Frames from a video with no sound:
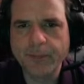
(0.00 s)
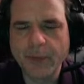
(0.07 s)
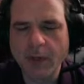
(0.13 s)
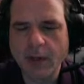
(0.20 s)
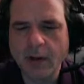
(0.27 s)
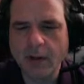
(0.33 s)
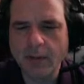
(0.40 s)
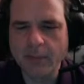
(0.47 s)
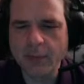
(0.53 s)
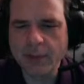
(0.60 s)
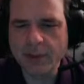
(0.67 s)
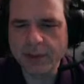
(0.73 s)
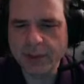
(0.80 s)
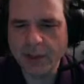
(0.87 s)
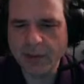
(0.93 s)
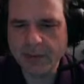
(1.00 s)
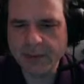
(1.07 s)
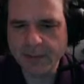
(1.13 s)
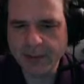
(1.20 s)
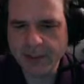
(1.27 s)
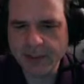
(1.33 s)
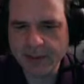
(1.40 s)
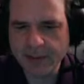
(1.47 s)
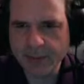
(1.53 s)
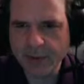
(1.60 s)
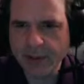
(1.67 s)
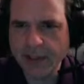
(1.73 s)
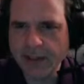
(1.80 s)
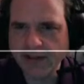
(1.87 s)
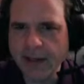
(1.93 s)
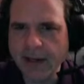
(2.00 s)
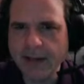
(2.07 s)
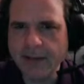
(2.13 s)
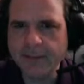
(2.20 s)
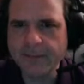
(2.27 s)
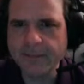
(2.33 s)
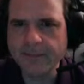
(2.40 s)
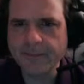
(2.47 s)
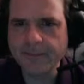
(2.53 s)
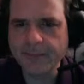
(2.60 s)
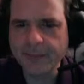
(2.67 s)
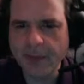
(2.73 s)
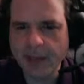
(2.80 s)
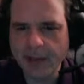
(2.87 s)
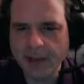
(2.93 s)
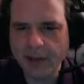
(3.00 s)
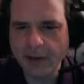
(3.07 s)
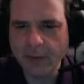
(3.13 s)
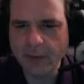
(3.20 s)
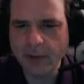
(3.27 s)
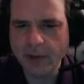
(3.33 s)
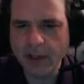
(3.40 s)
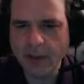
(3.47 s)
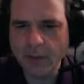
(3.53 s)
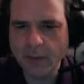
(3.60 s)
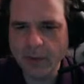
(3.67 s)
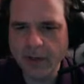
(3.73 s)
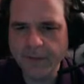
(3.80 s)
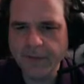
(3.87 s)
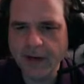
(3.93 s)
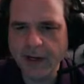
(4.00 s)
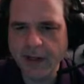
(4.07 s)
But you start with something simple like that, and you go, well, okay, well, what if I